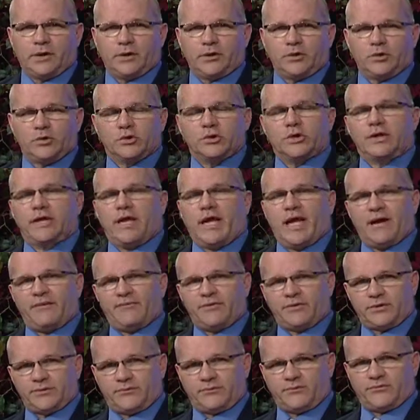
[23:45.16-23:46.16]
you can
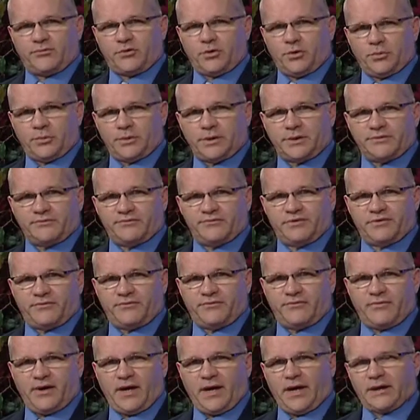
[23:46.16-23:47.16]
have an affirmative
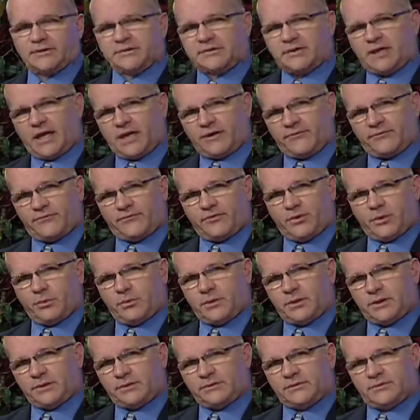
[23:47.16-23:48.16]
defense. That
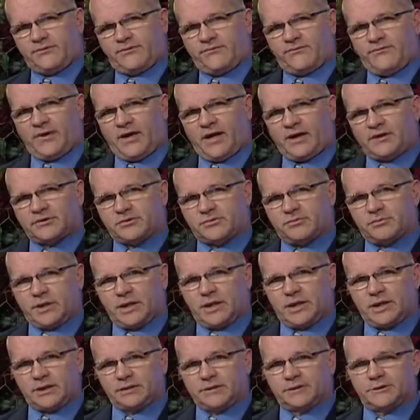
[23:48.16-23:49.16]
affirmative defense
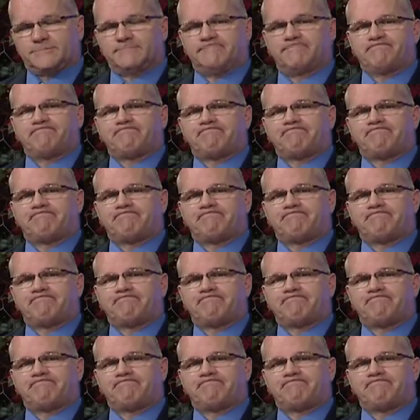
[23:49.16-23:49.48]
means